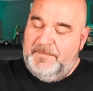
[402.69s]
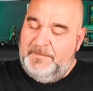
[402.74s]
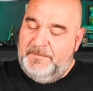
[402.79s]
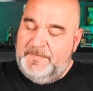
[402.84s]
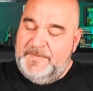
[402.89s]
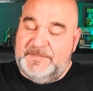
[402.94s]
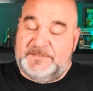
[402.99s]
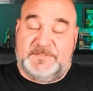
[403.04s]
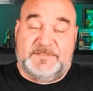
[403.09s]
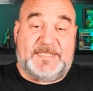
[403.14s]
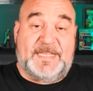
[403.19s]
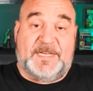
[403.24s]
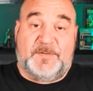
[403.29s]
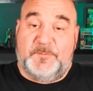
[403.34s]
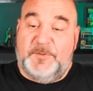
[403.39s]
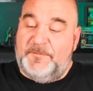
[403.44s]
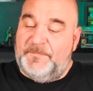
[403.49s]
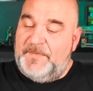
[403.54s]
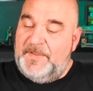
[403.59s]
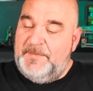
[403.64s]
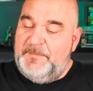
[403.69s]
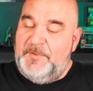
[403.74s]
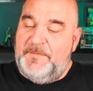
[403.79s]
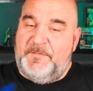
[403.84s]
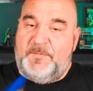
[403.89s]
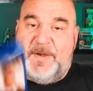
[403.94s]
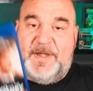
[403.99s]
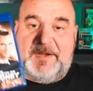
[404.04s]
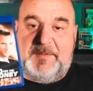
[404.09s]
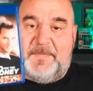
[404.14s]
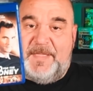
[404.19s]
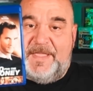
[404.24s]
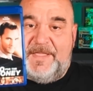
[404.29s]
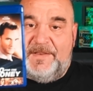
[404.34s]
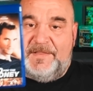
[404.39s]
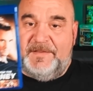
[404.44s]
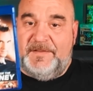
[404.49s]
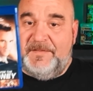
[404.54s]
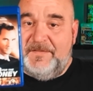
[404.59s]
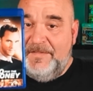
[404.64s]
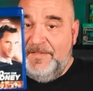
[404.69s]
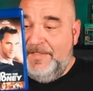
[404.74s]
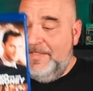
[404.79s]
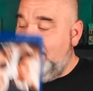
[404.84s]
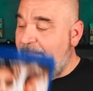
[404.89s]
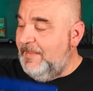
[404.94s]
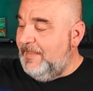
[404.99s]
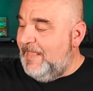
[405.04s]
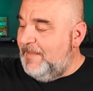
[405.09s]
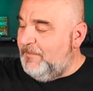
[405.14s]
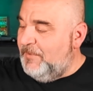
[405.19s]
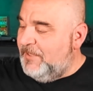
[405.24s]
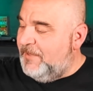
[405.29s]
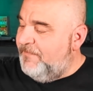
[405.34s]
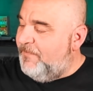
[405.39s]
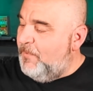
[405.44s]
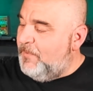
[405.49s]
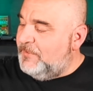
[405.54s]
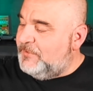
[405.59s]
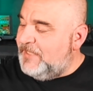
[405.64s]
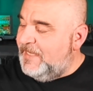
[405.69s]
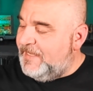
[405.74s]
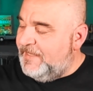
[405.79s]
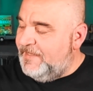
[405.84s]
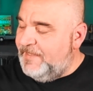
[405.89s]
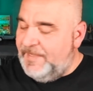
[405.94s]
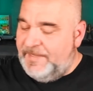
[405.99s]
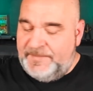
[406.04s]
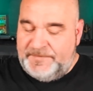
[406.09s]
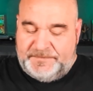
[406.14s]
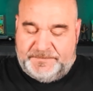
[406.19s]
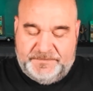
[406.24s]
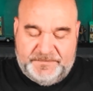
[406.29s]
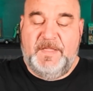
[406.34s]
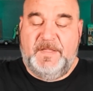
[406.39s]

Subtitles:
This was like a real fun movie, right up my alley. I'm looking forward to checking it out.